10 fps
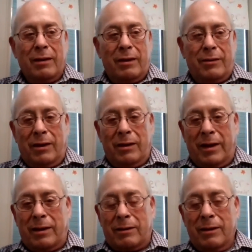the
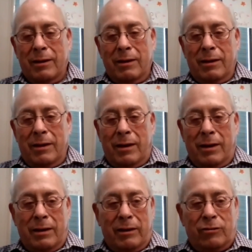lake.
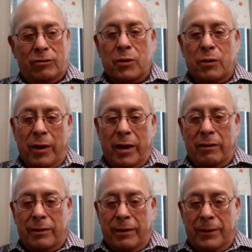And I stowed away
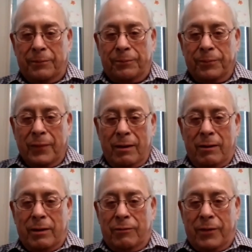on
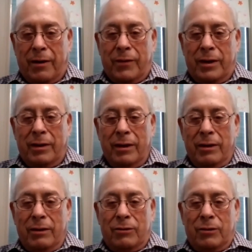a ferry
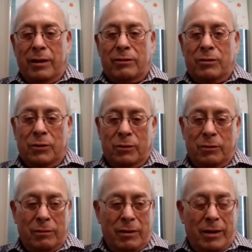to get
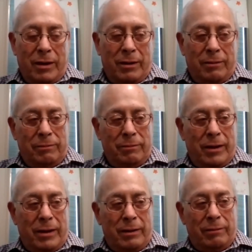to, I
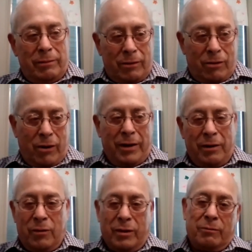
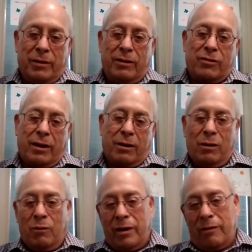didn't want to hitchhike
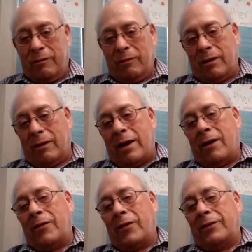all the way
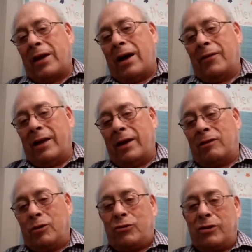around down the
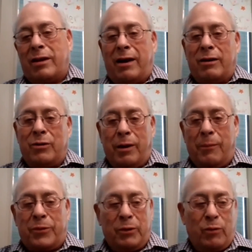lake through Chicago and
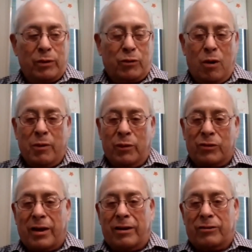up to Watoma,
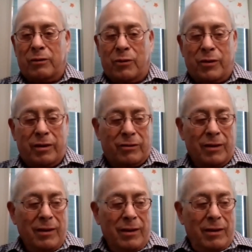Wisconsin, where
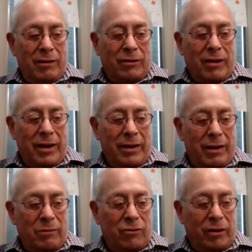this guy
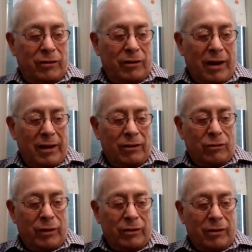named Jesse
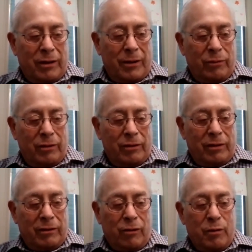Salas was with
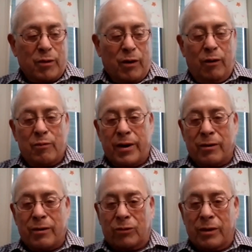a group called
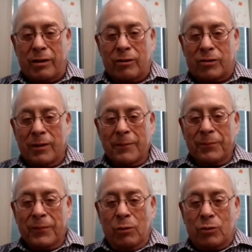Obreros Unidos,
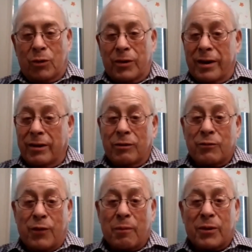who was organizing
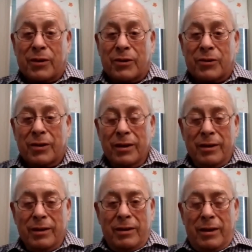farm workers.
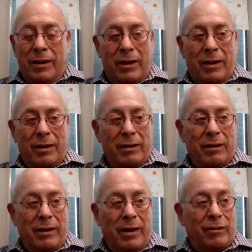And
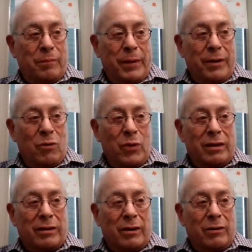I spent a
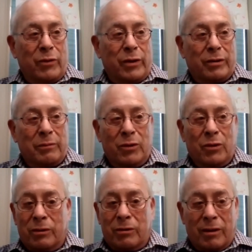week there with him,
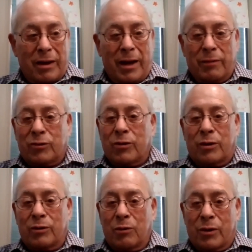going to the camps,
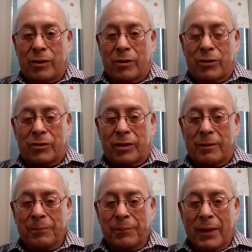talking to workers. And